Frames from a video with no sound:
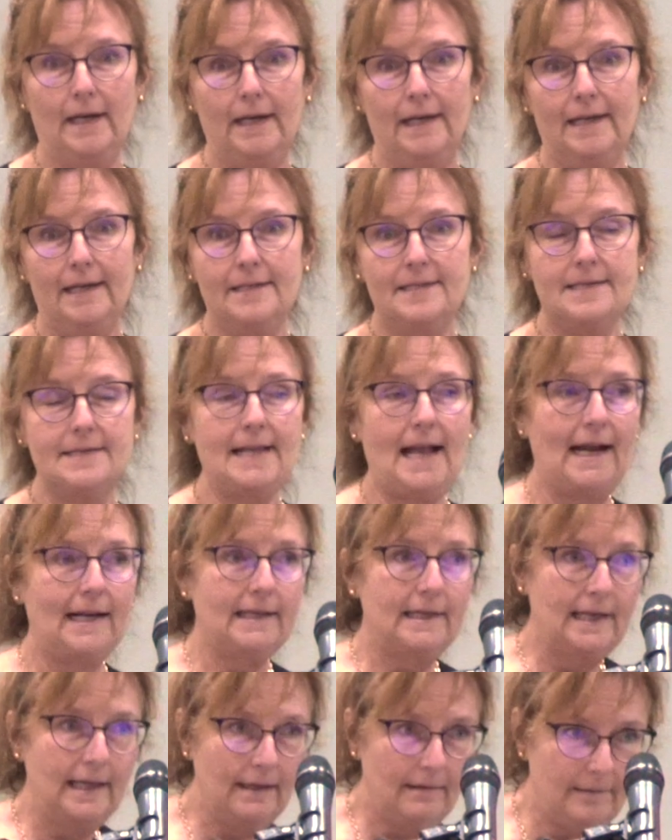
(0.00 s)
It's not
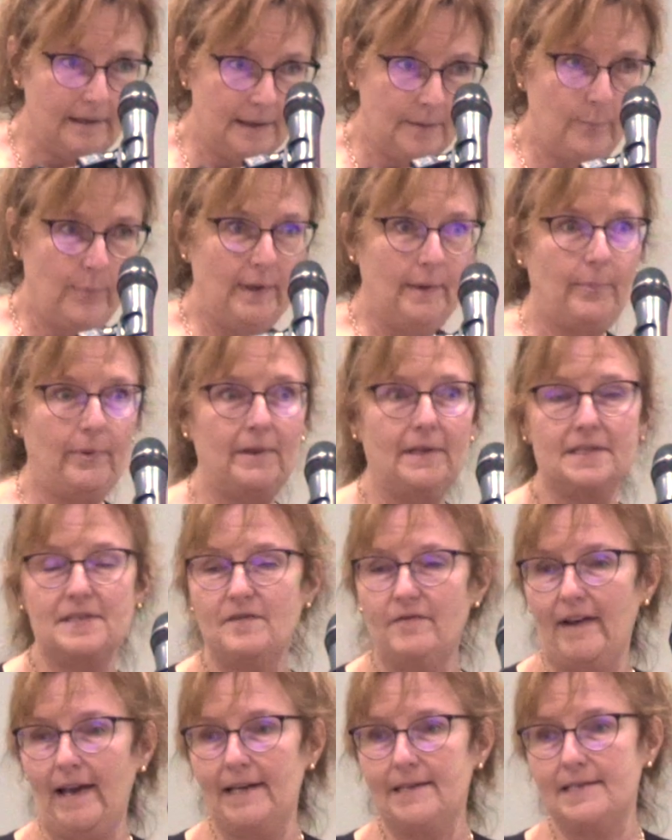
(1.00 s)
killing people as
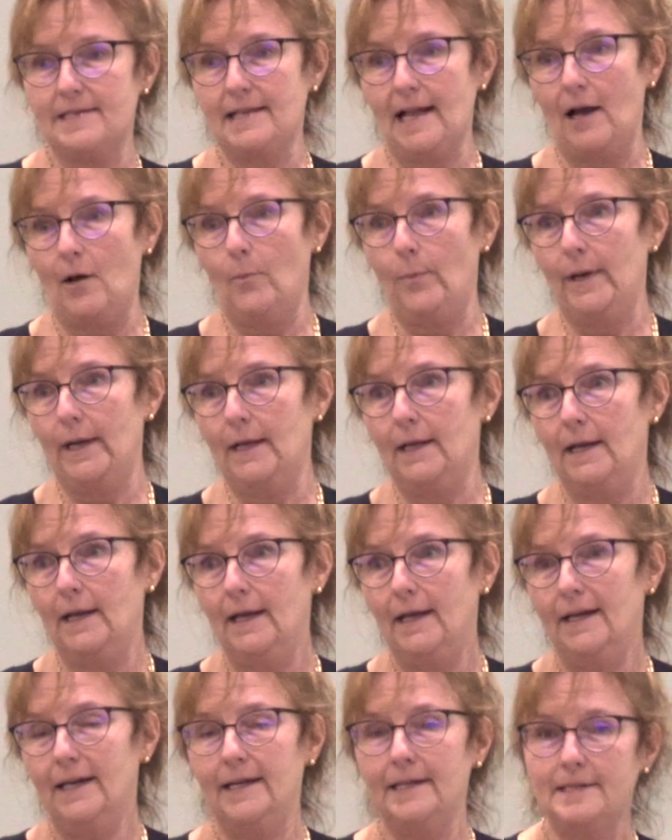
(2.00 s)
fast now,
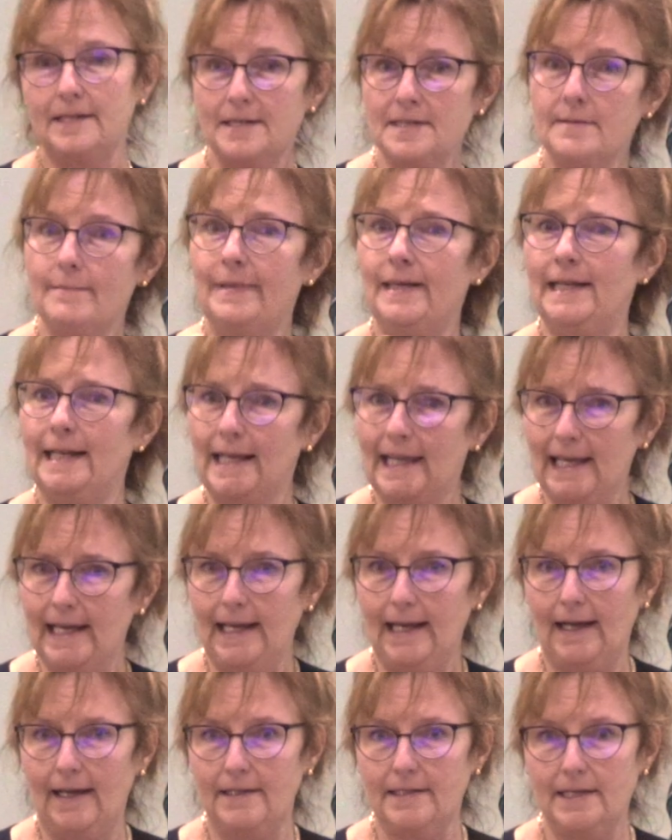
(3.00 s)
but it doesn't mean it
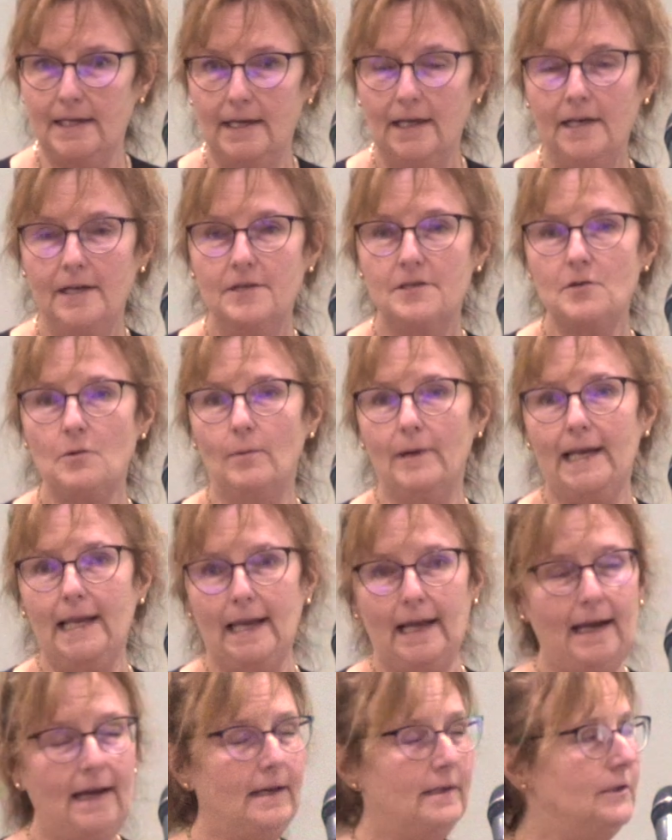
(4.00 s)
can't. So we
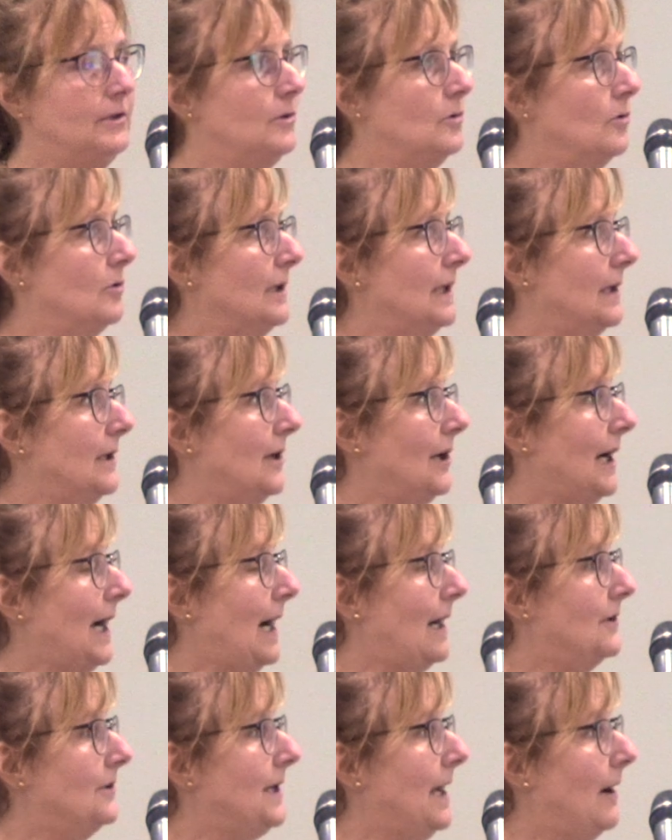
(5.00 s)
can't, let our
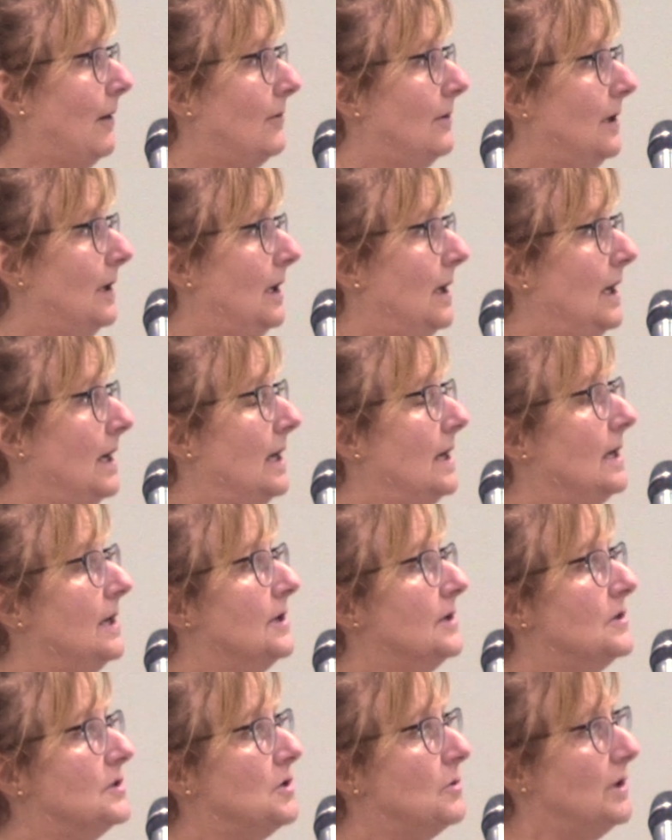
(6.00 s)
guard down.
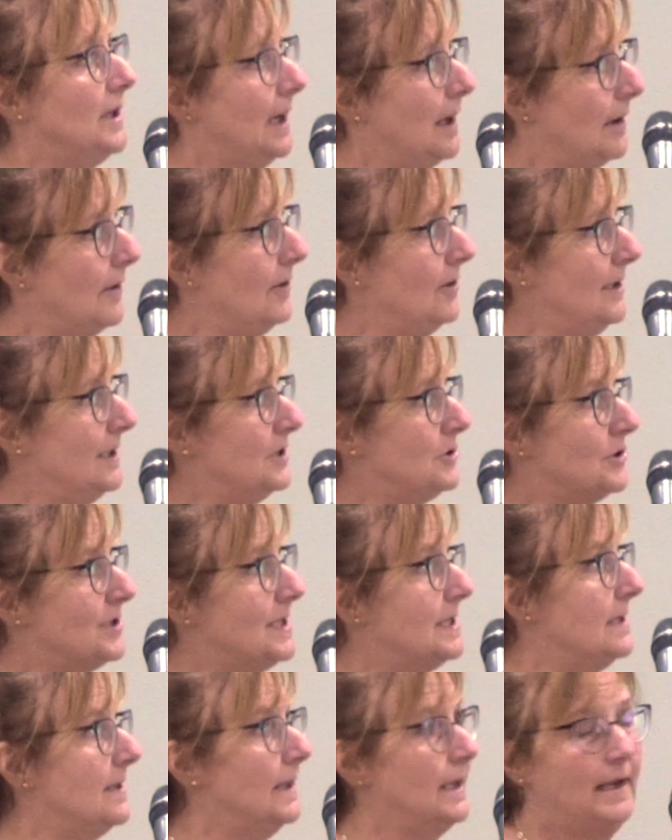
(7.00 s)
So the other
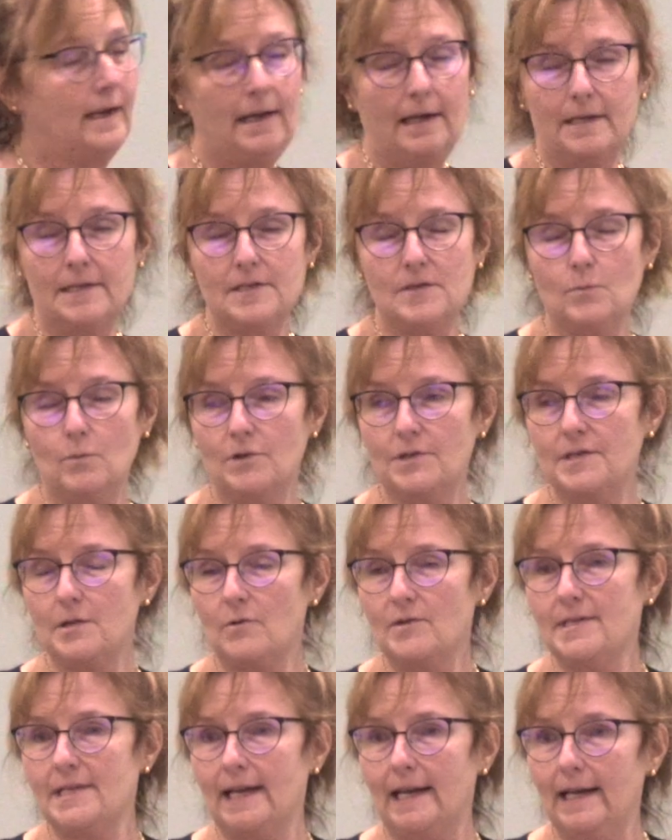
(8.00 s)
interesting thing is we're so
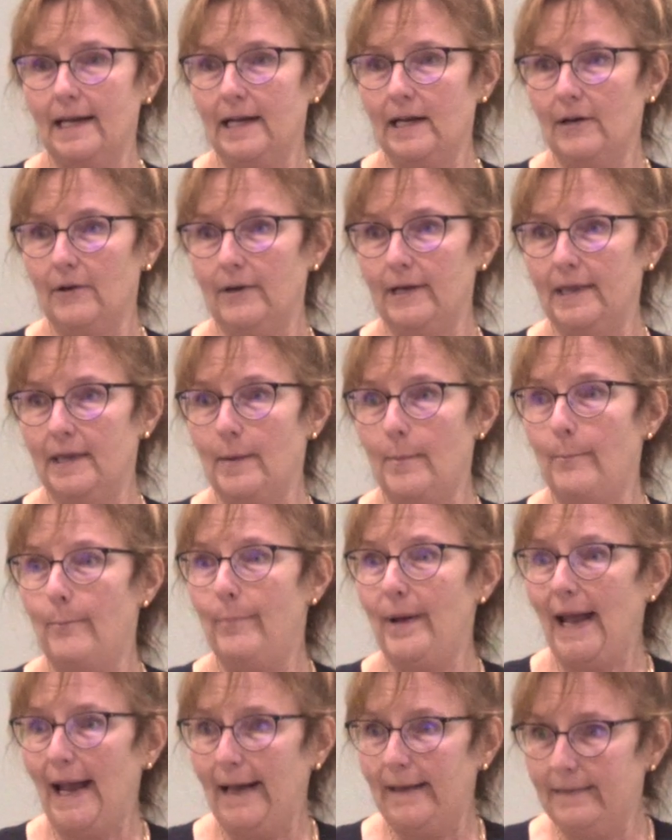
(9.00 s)
sick of hearing the
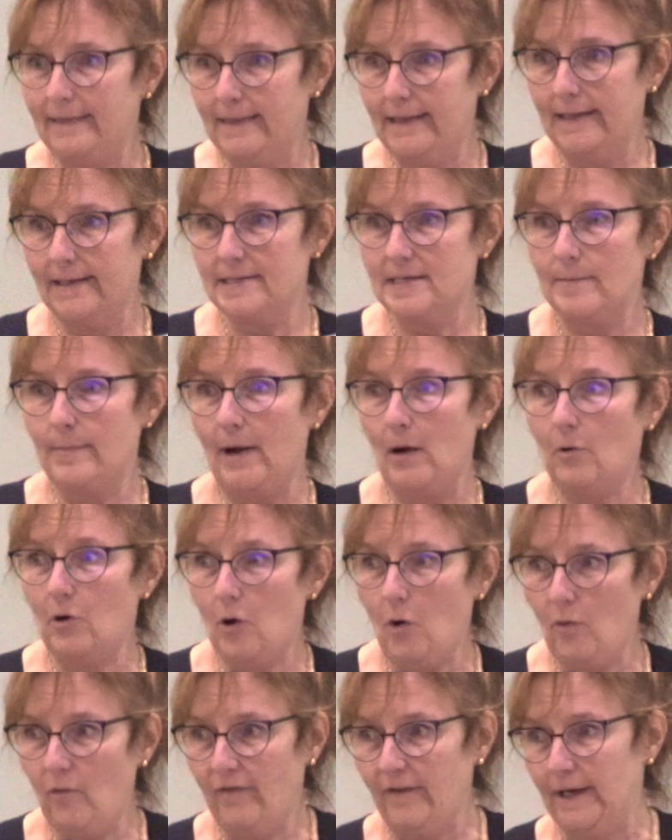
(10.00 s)
bad things about
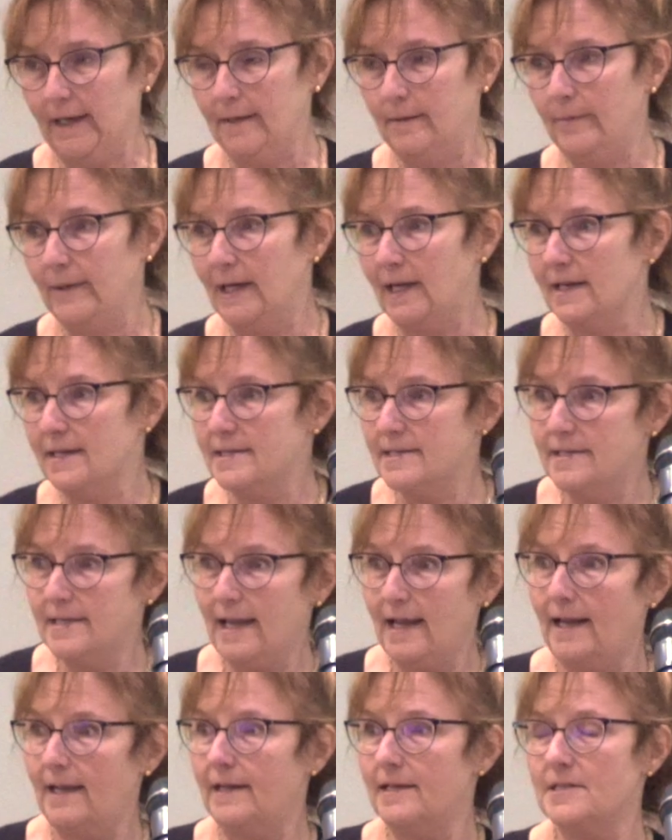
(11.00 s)
COVID, because
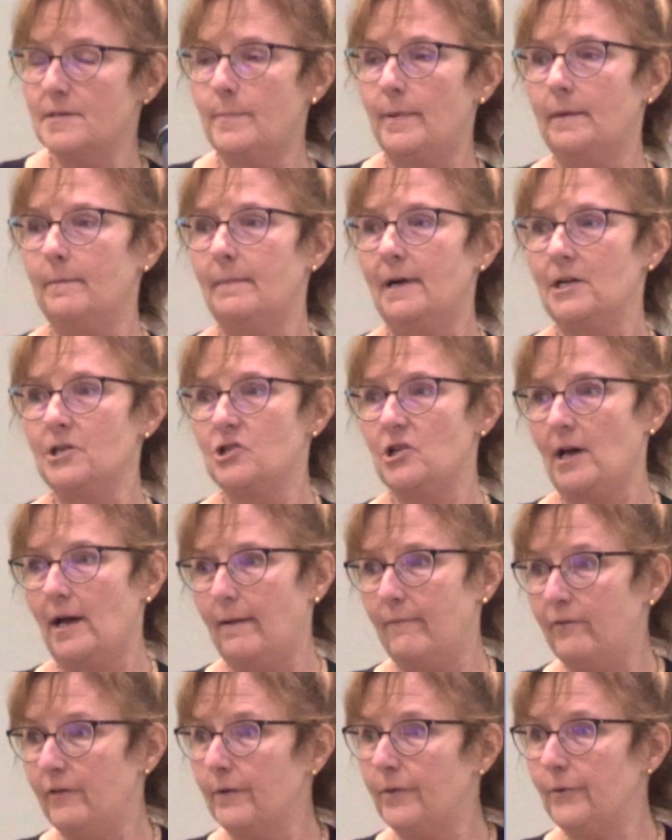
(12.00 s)
that has been my
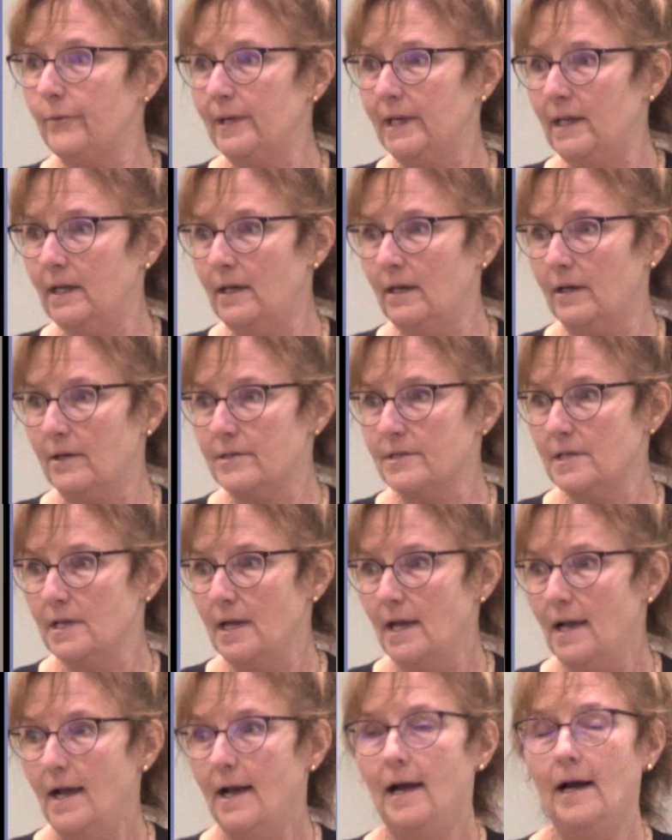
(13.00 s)
job for 3 years.
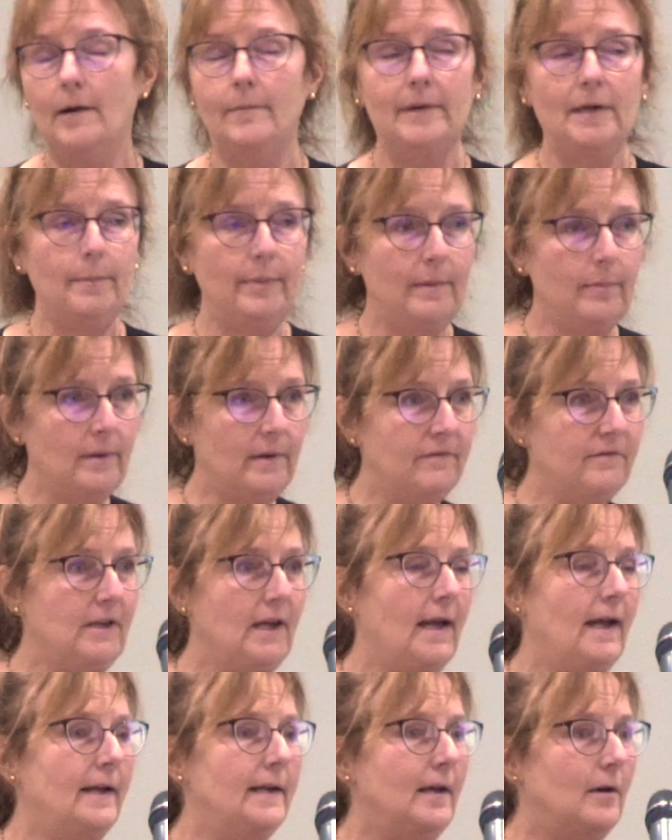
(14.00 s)
How many people have
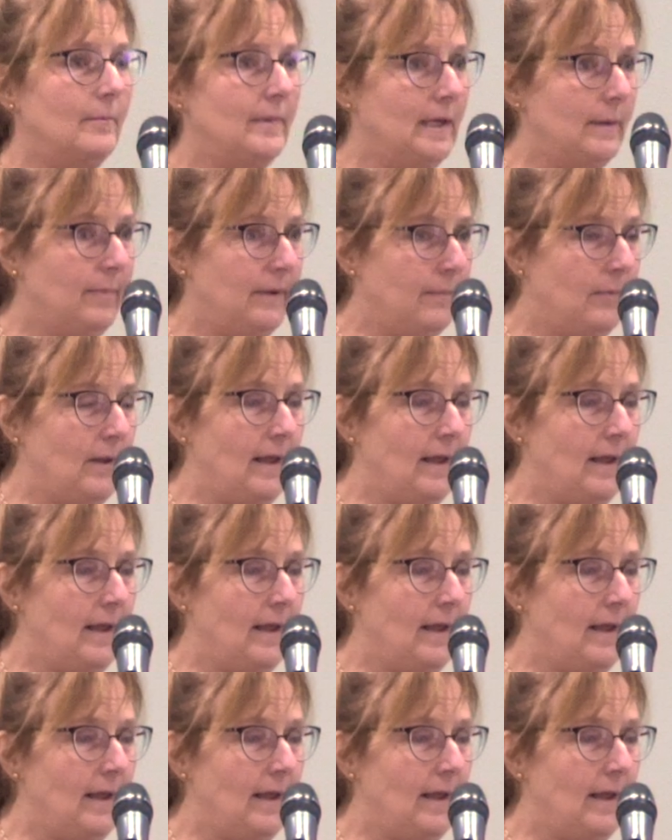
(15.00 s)
died? How many people